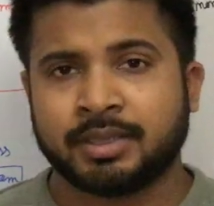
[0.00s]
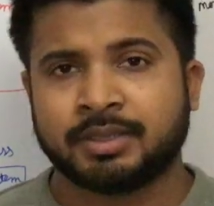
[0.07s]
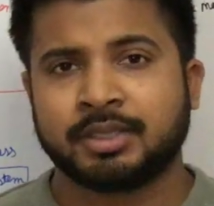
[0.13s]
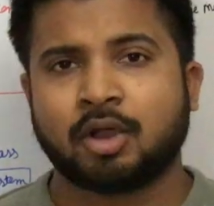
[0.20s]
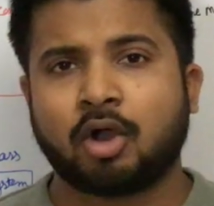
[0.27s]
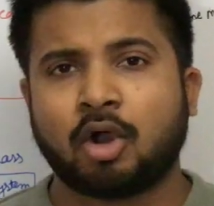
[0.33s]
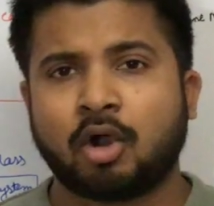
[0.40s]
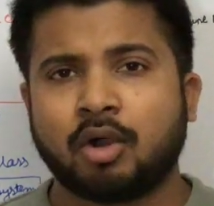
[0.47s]

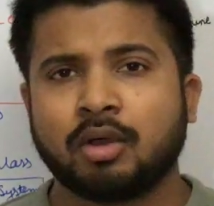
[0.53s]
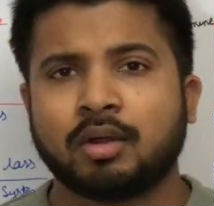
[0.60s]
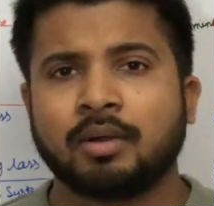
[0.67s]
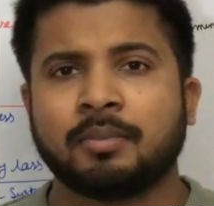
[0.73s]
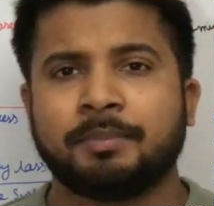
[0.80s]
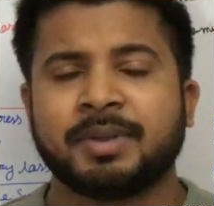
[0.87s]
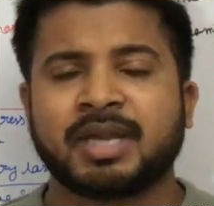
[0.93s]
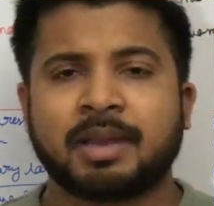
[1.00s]
The all
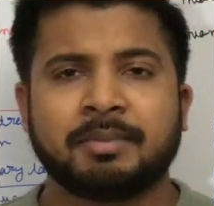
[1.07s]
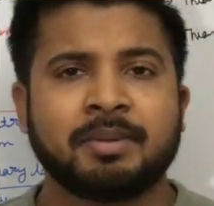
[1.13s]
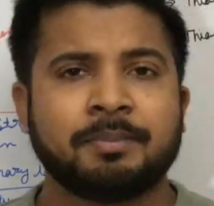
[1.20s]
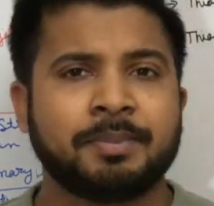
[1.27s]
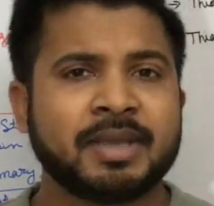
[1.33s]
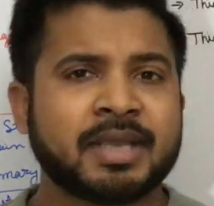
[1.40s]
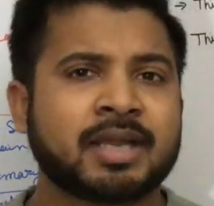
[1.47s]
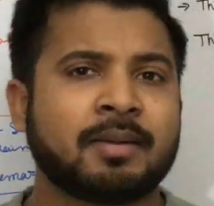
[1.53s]
vitamin
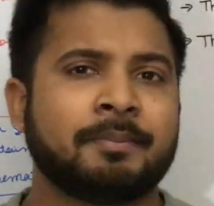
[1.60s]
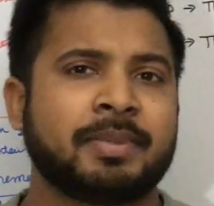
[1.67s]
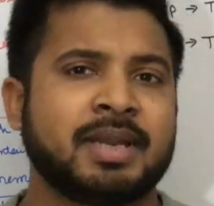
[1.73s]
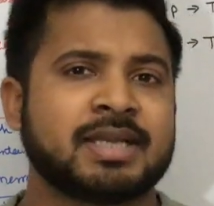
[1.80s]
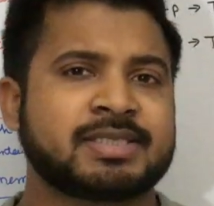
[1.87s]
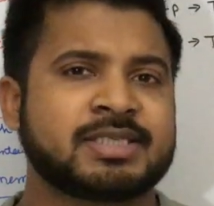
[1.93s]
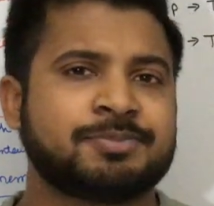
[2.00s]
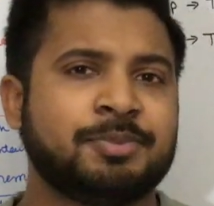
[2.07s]
B
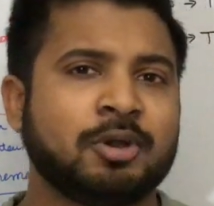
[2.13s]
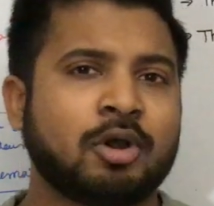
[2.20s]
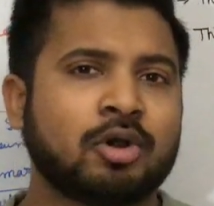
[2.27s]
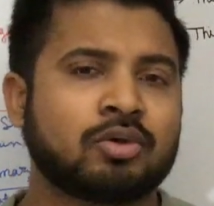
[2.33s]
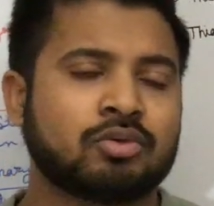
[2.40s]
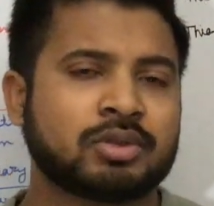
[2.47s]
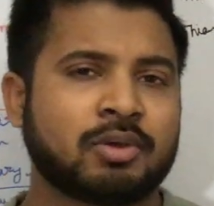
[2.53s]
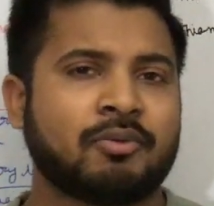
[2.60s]
complex is
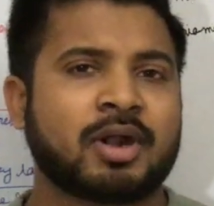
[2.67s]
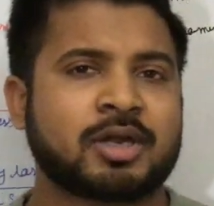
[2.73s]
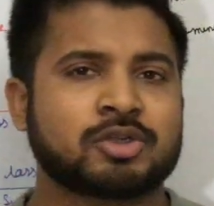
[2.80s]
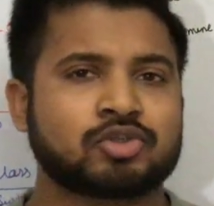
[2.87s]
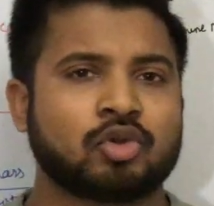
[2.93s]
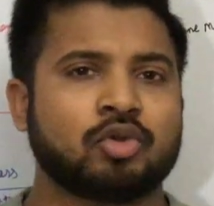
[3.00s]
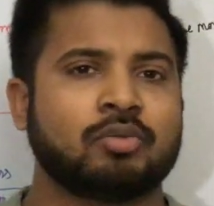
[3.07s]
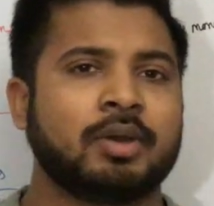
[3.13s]
belong to the water
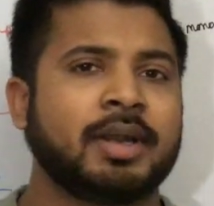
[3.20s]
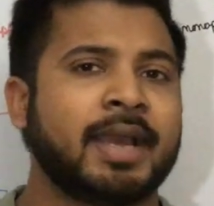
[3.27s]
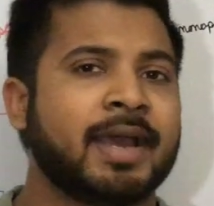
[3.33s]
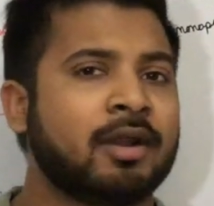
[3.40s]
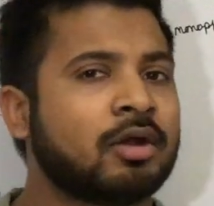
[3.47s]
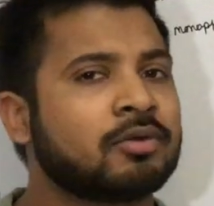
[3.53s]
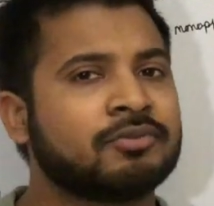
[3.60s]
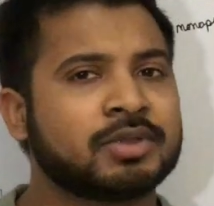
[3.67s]
soluble
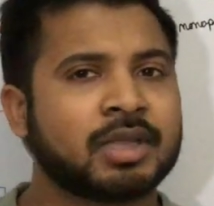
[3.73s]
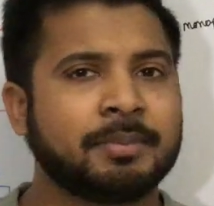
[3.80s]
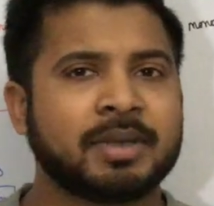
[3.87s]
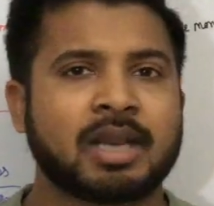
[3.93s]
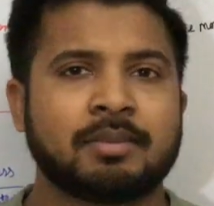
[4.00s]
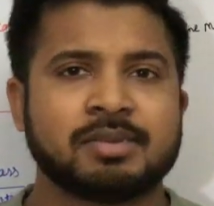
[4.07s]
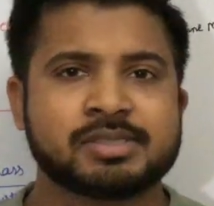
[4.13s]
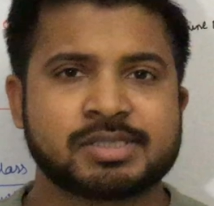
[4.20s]
along with the
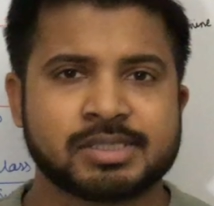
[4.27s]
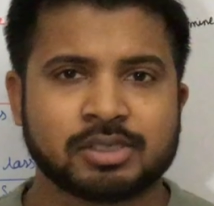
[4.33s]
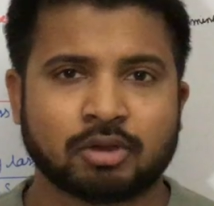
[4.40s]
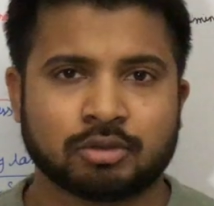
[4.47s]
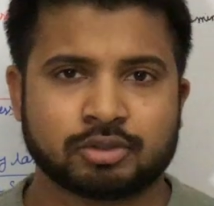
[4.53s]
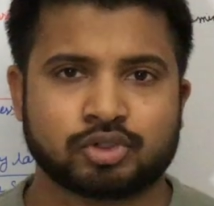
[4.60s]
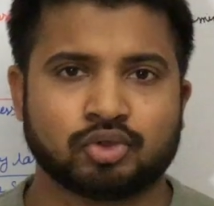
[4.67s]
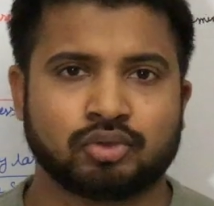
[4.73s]
vitamin C
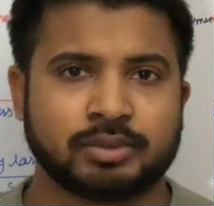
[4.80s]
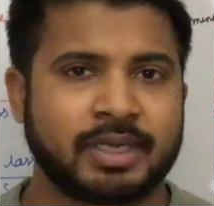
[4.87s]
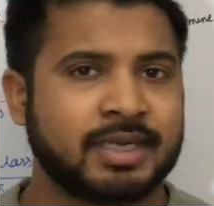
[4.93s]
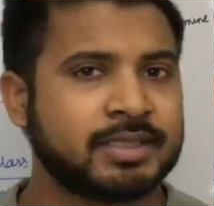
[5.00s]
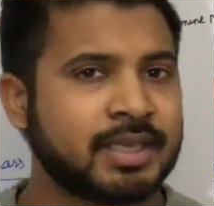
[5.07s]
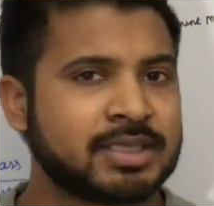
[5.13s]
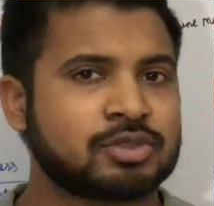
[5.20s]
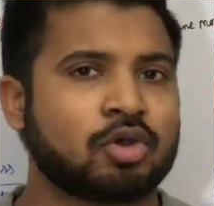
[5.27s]
also, that
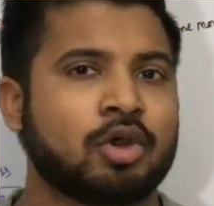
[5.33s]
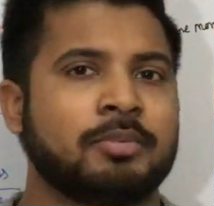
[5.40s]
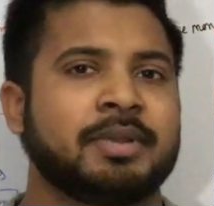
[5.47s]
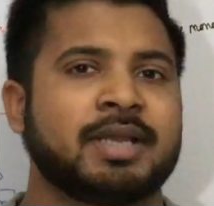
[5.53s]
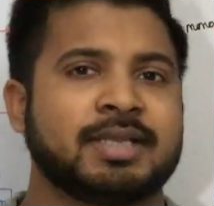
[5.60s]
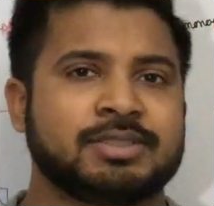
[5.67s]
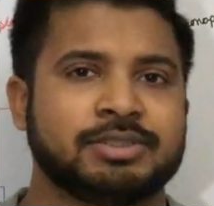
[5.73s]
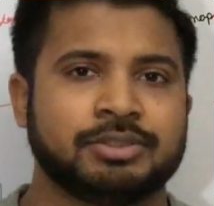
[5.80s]
is the
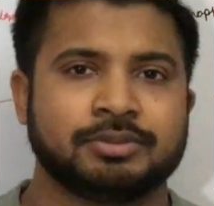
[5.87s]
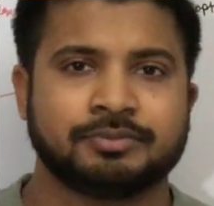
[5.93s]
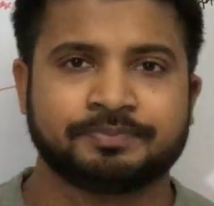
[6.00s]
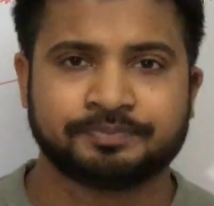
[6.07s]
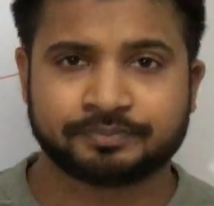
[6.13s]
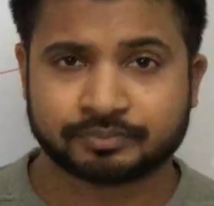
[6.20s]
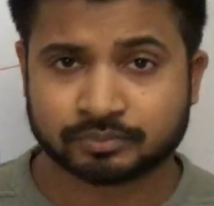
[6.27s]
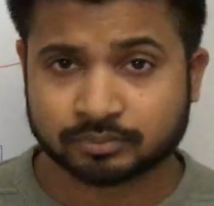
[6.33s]
ascorbic acid.
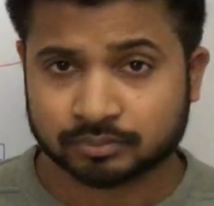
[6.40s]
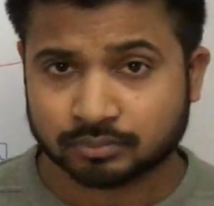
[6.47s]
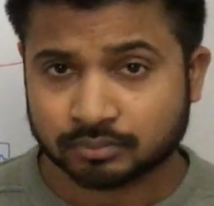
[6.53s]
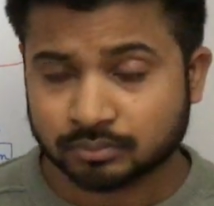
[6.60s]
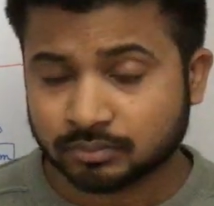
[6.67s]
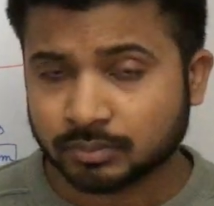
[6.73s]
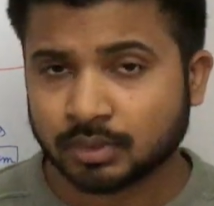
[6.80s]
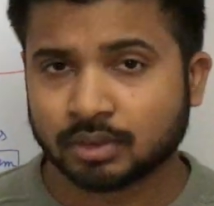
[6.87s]

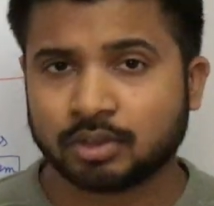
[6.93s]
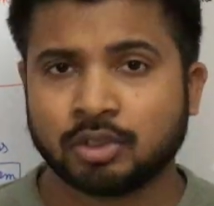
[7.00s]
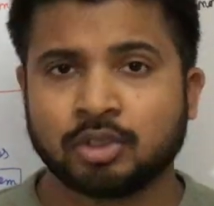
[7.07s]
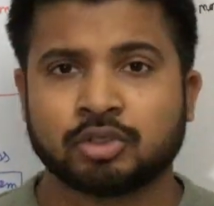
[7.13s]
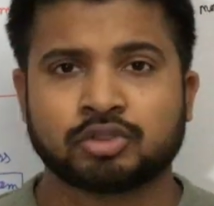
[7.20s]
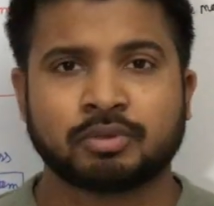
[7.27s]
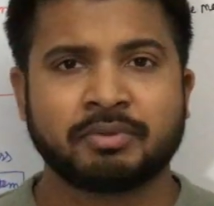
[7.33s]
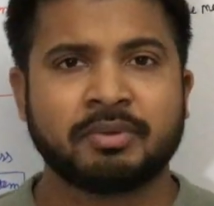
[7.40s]

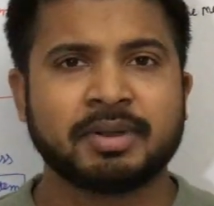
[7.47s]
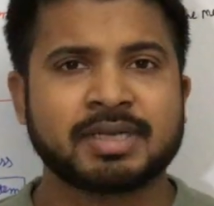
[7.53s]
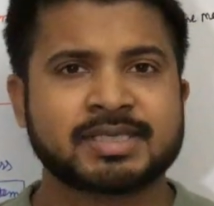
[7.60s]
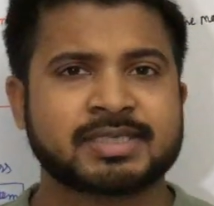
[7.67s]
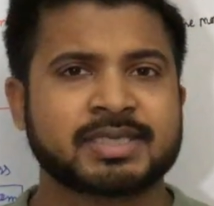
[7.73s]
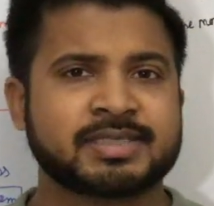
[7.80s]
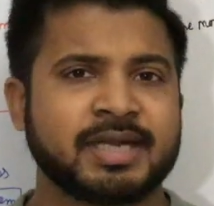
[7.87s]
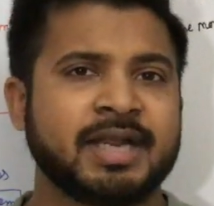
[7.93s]
So we will
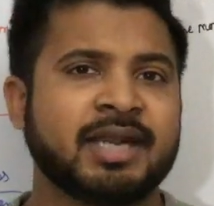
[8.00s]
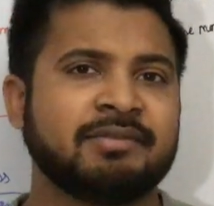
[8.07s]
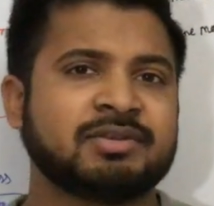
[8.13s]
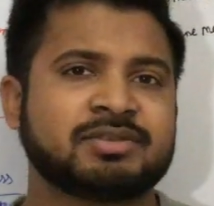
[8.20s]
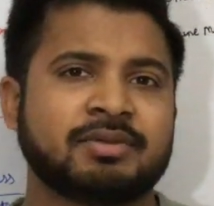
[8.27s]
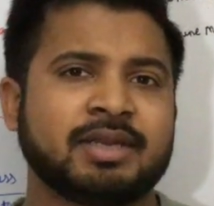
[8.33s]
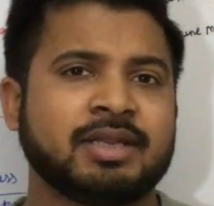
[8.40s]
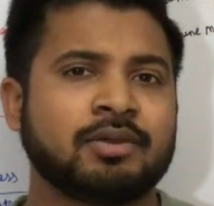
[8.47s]
discuss
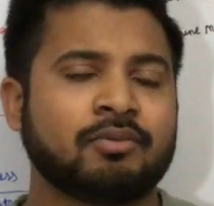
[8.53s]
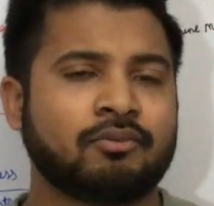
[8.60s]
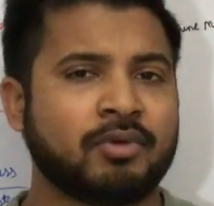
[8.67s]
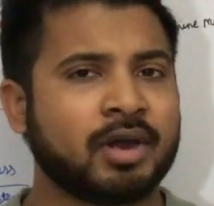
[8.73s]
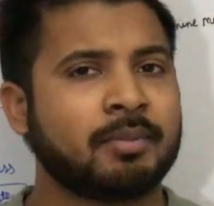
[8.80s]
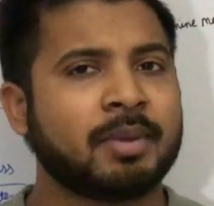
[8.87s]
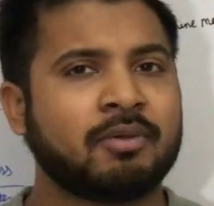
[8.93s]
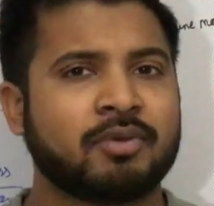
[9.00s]
individually
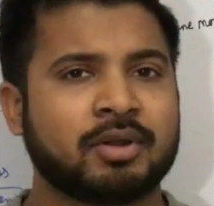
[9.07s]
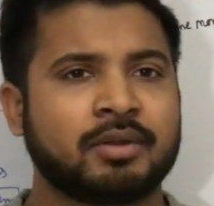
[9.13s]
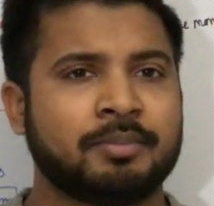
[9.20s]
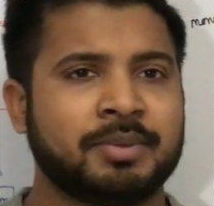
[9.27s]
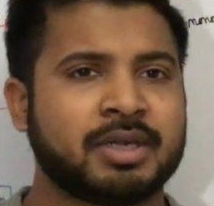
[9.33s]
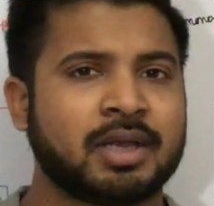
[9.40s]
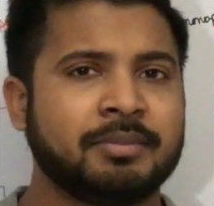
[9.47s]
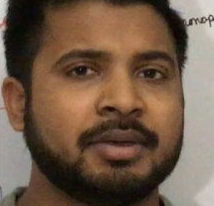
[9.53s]
one by one
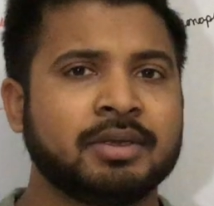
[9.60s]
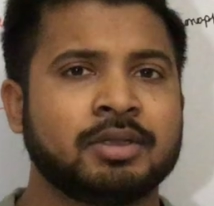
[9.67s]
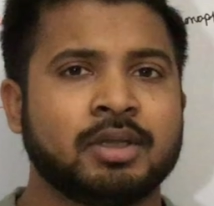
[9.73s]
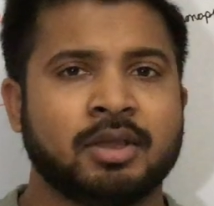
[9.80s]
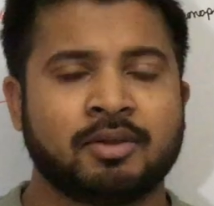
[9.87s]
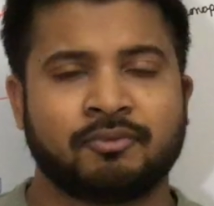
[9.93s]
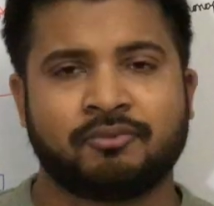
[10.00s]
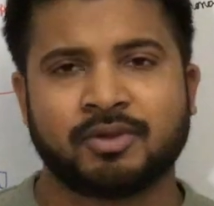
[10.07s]
vitamin.
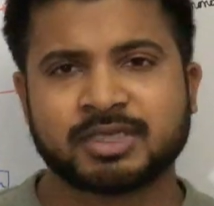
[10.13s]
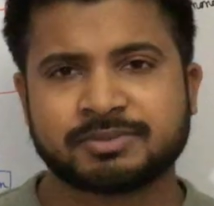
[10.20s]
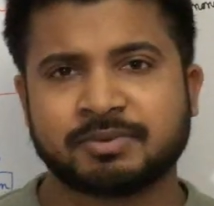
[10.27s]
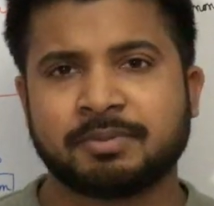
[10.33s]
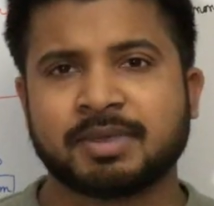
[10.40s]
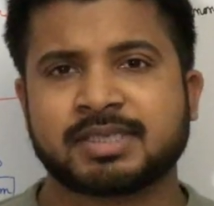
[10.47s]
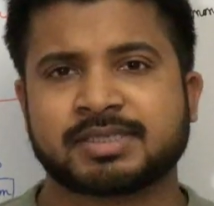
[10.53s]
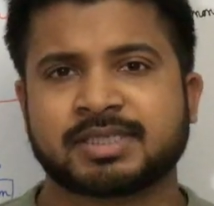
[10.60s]
First
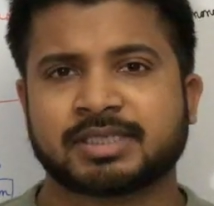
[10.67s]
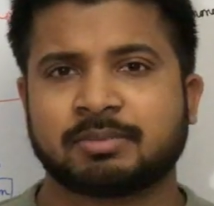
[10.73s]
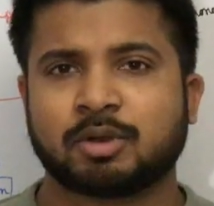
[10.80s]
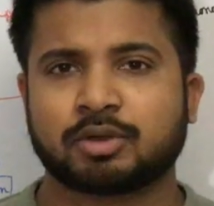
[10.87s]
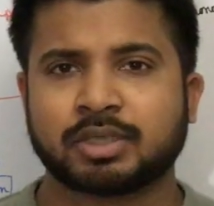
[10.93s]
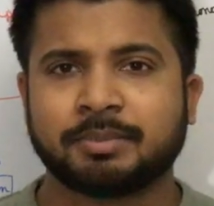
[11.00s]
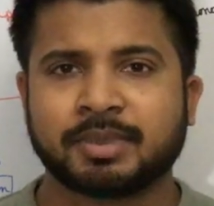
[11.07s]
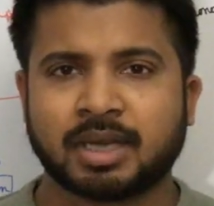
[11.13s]
we will discuss
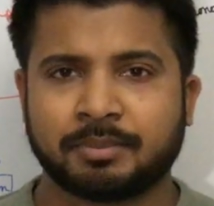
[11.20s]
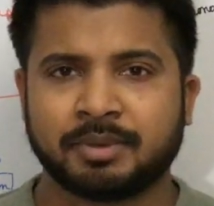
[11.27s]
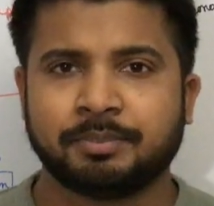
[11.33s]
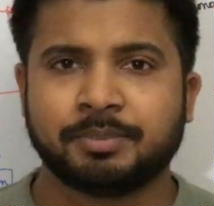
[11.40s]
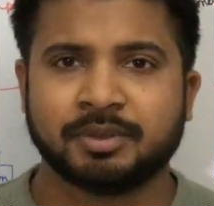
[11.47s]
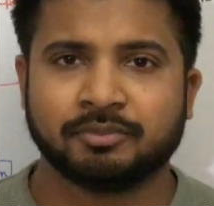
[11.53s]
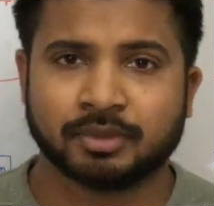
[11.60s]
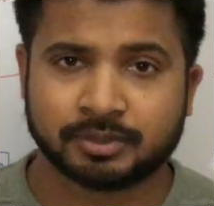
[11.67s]
about the vitamin
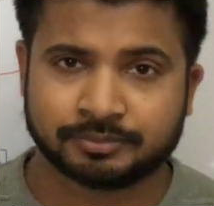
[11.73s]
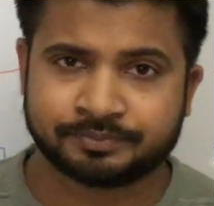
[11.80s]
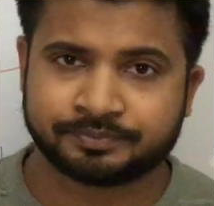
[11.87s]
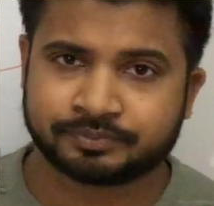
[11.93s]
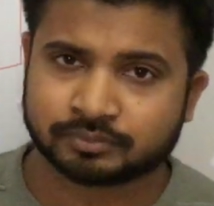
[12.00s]
B1.